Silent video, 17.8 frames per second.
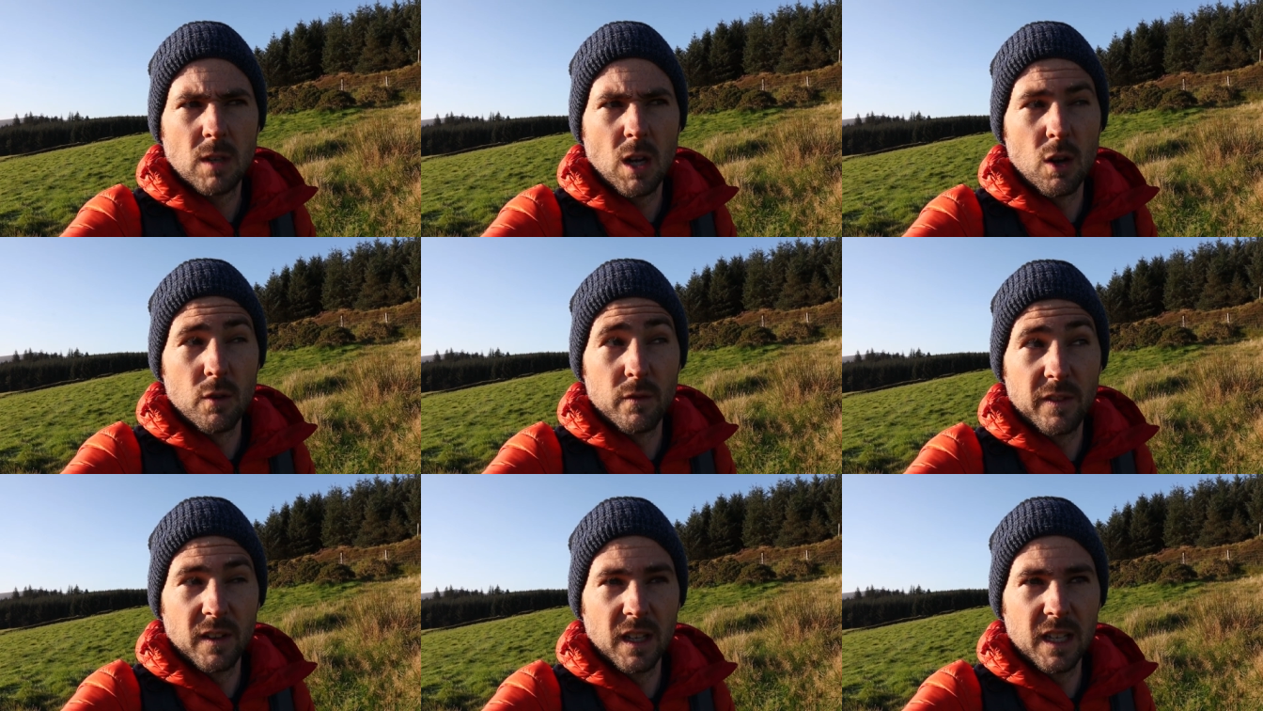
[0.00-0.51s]

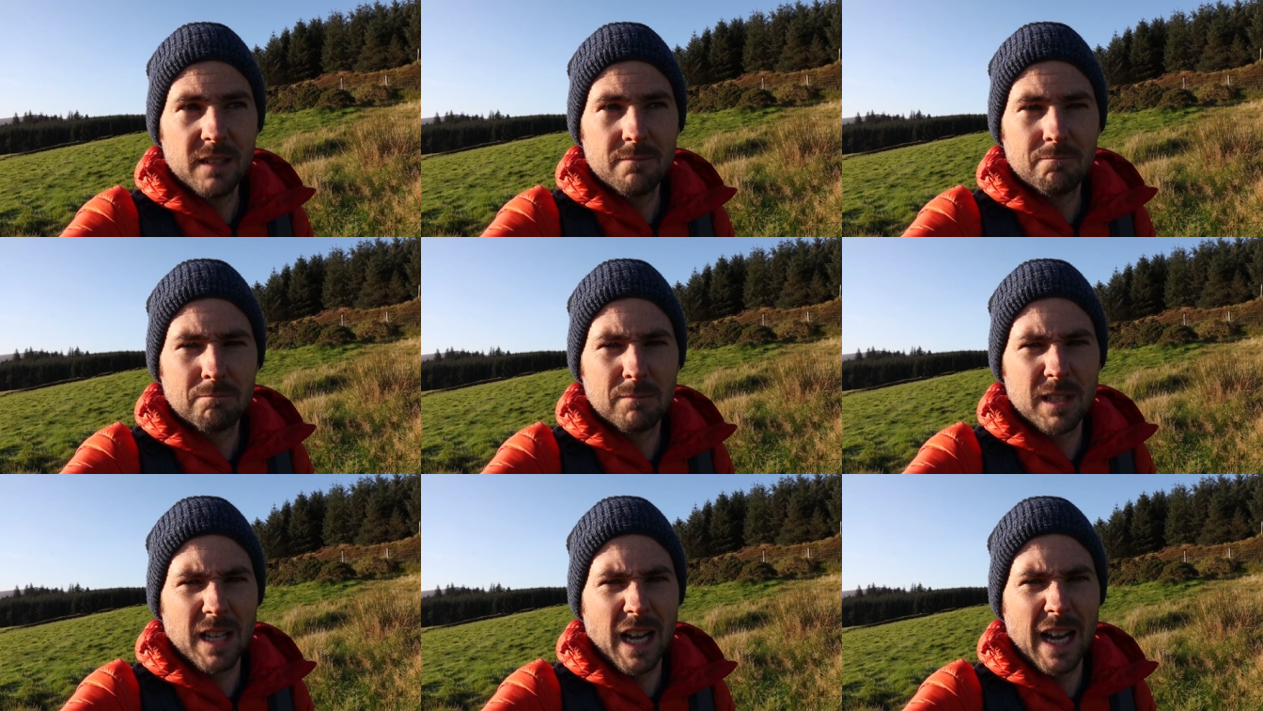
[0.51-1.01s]
hopefully,
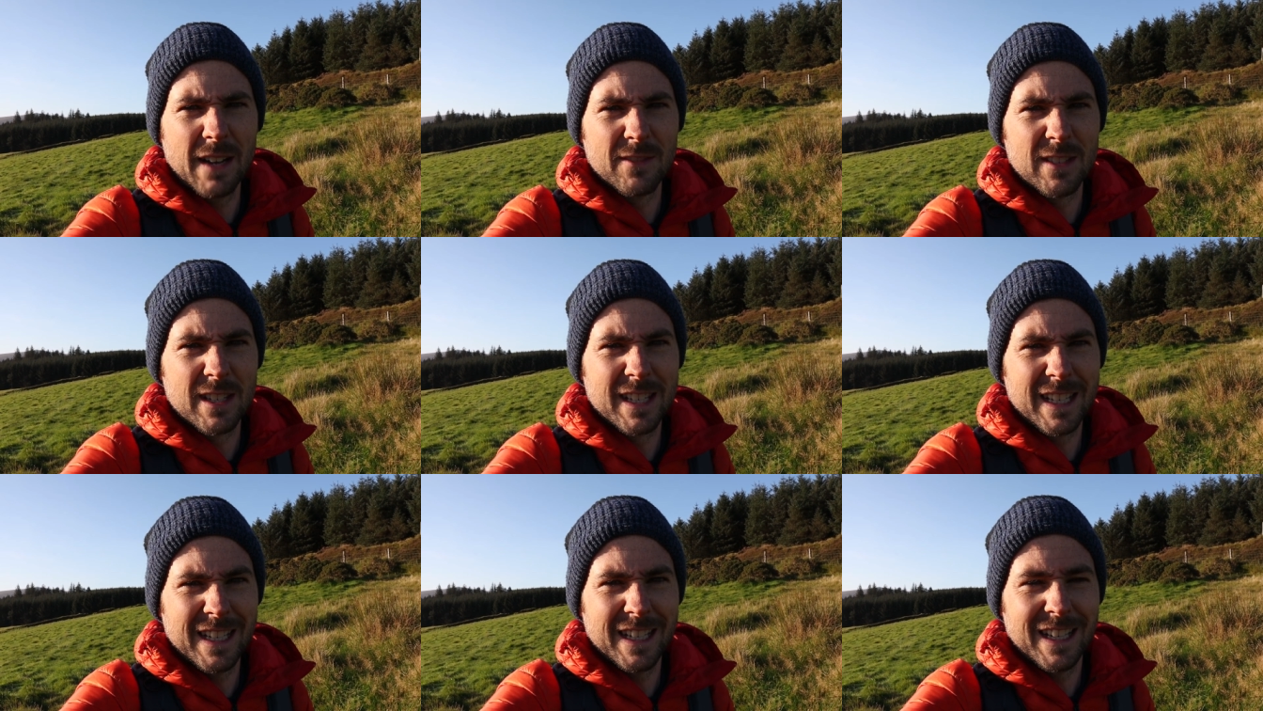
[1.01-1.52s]
because I
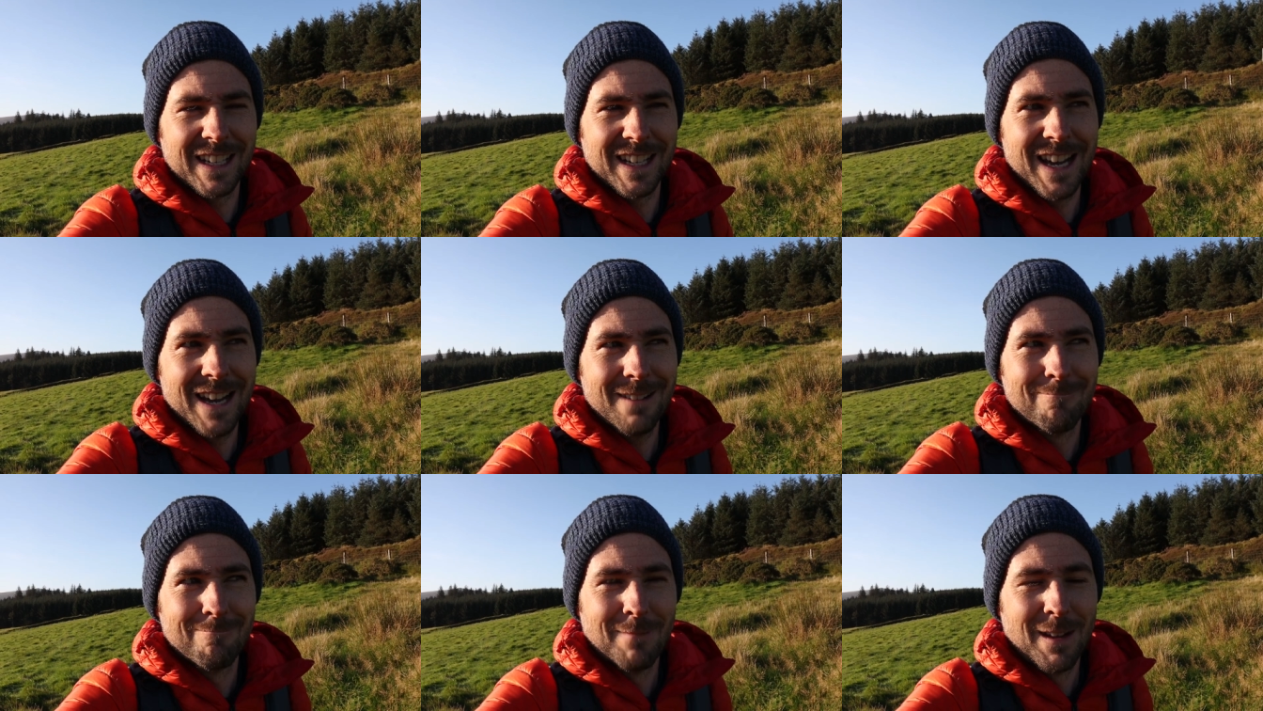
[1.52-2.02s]
haven't seen it
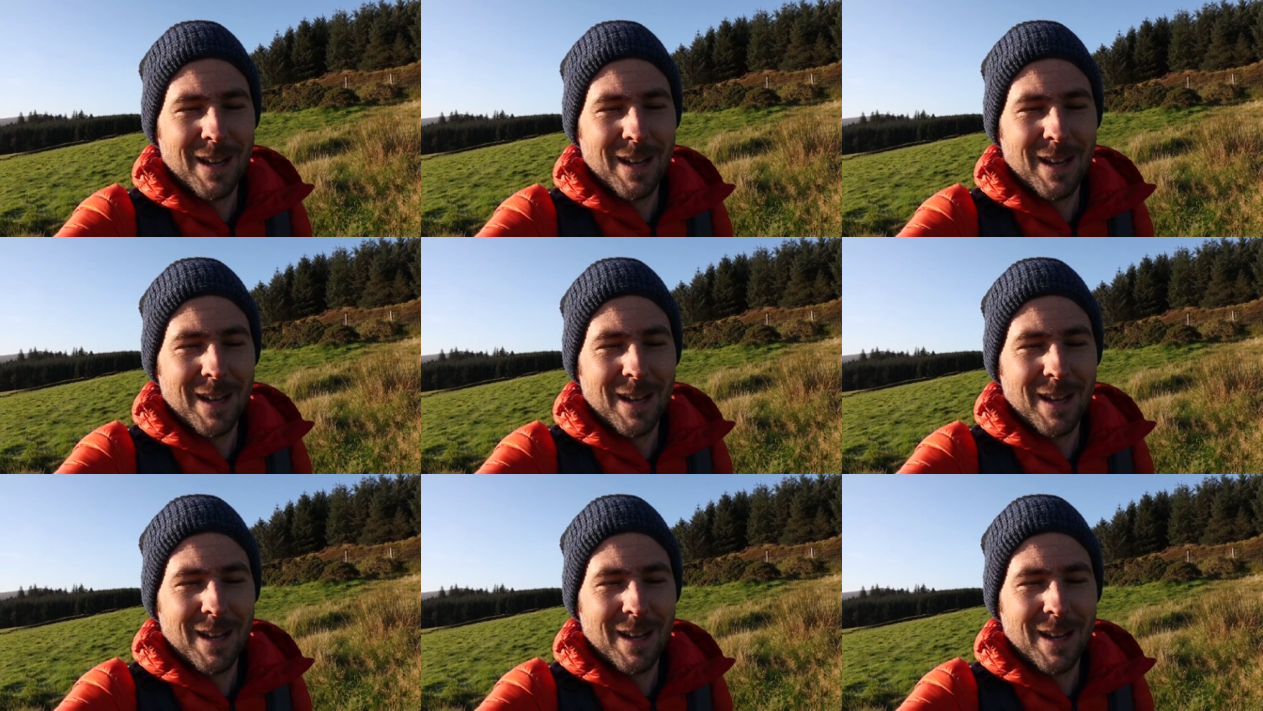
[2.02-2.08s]
yet,